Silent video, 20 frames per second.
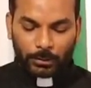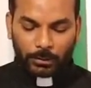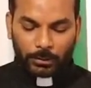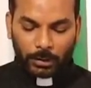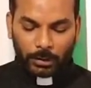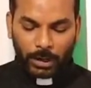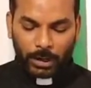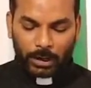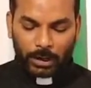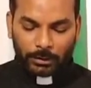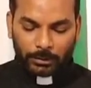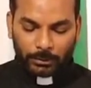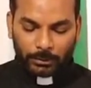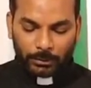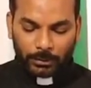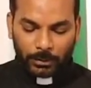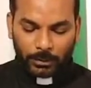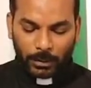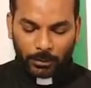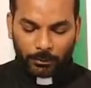O Lord,
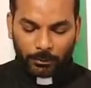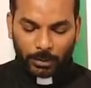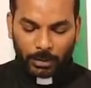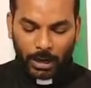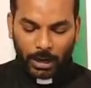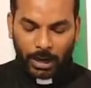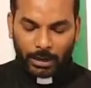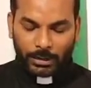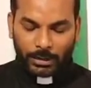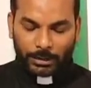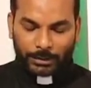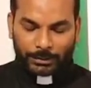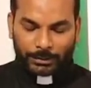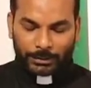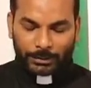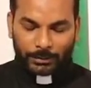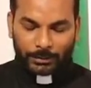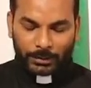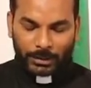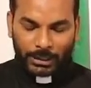our Rock
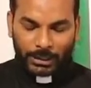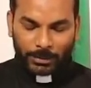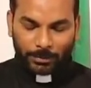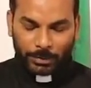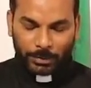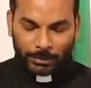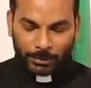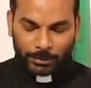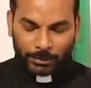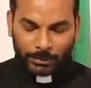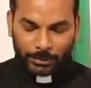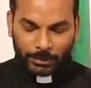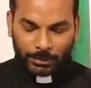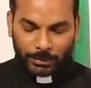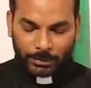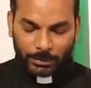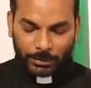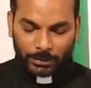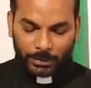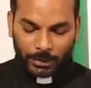and Redeemer.
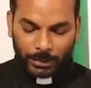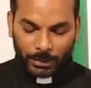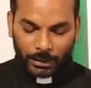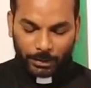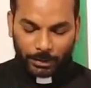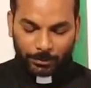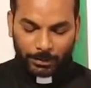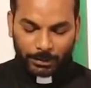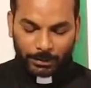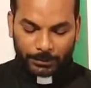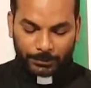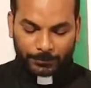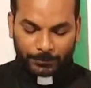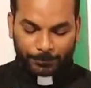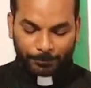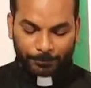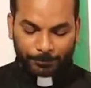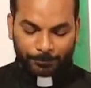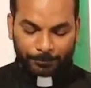Amen.